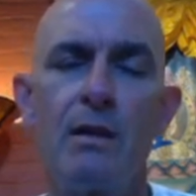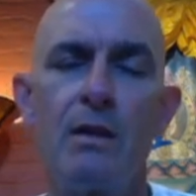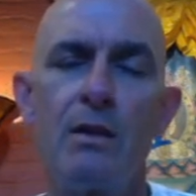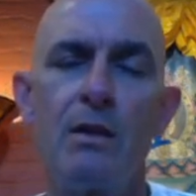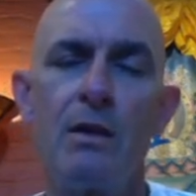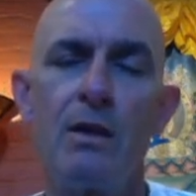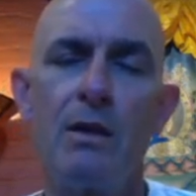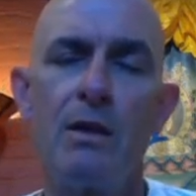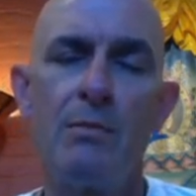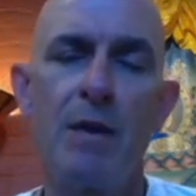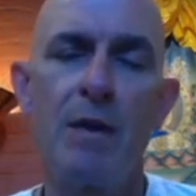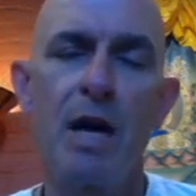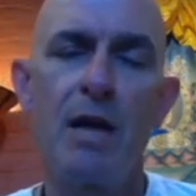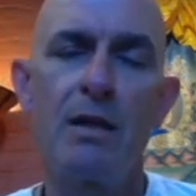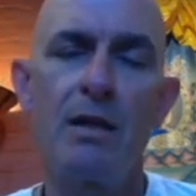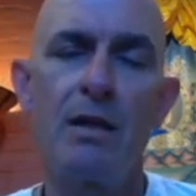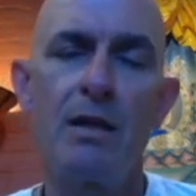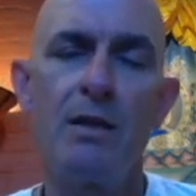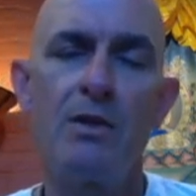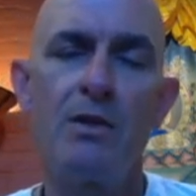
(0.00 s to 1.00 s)
The
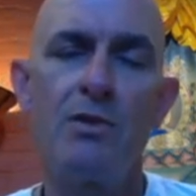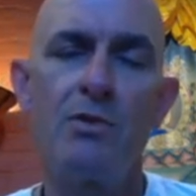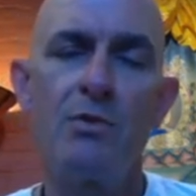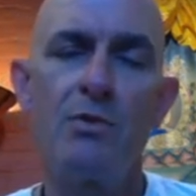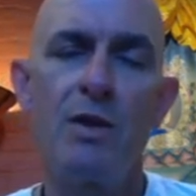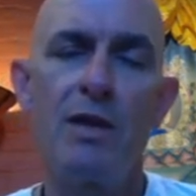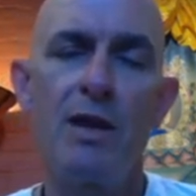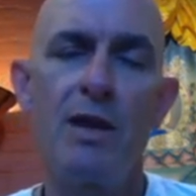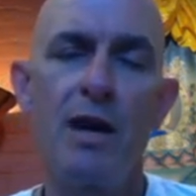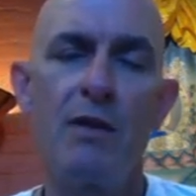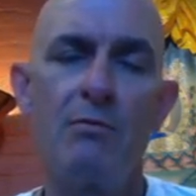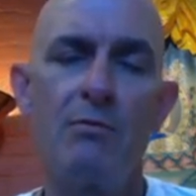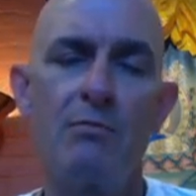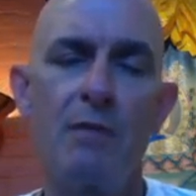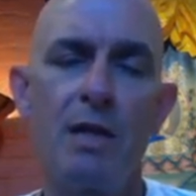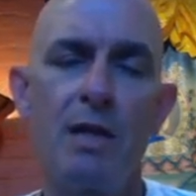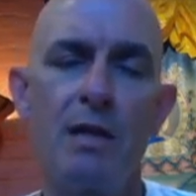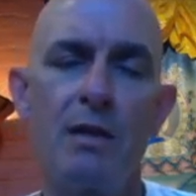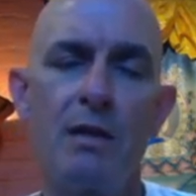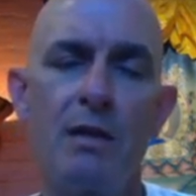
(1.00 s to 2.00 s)
body is without
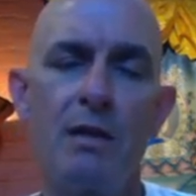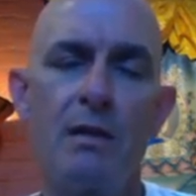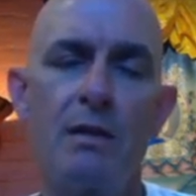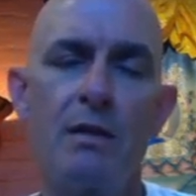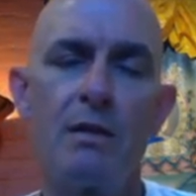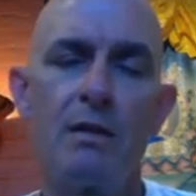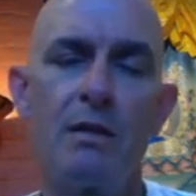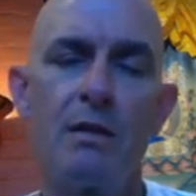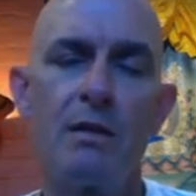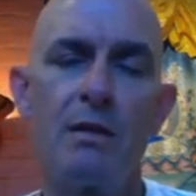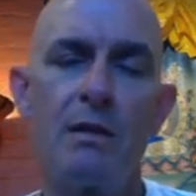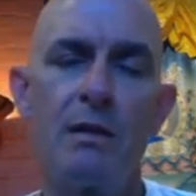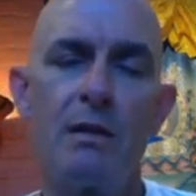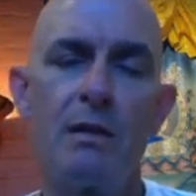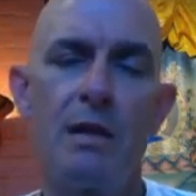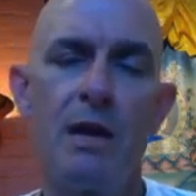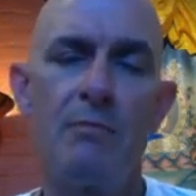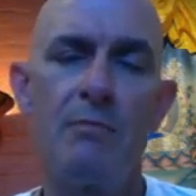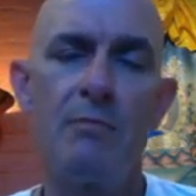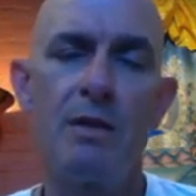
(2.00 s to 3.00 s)
meaning,
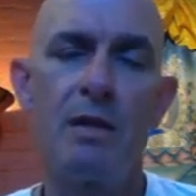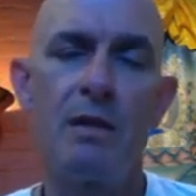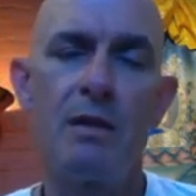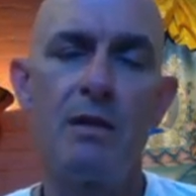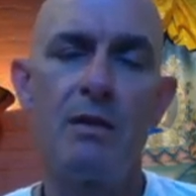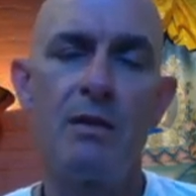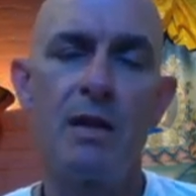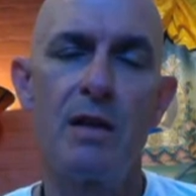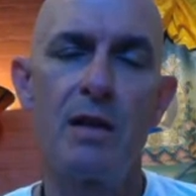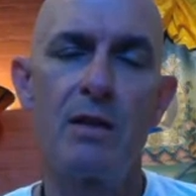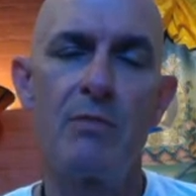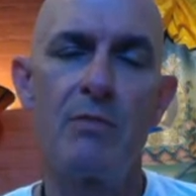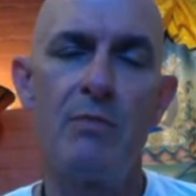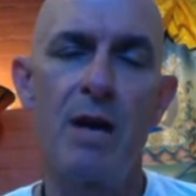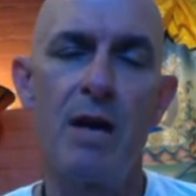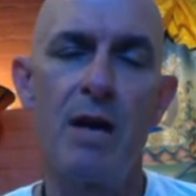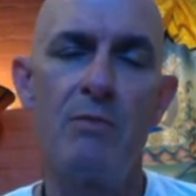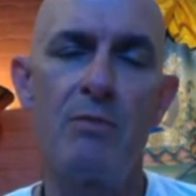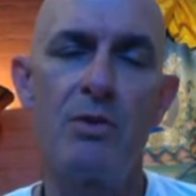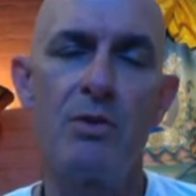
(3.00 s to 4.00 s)
empty like a
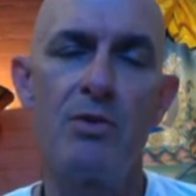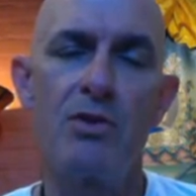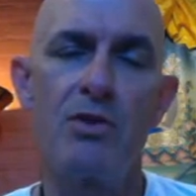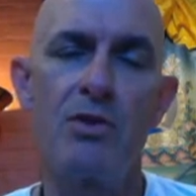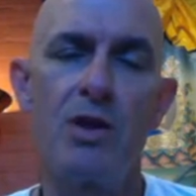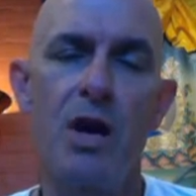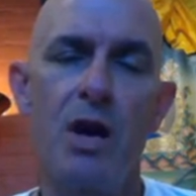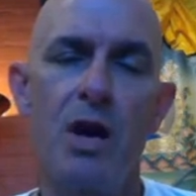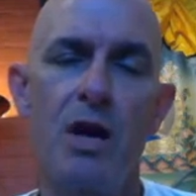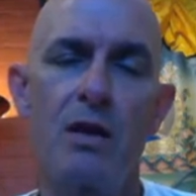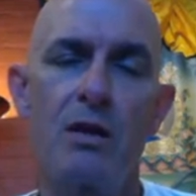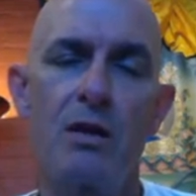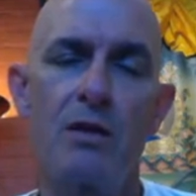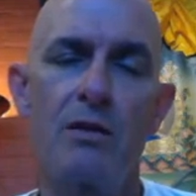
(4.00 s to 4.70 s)
bamboo stalk.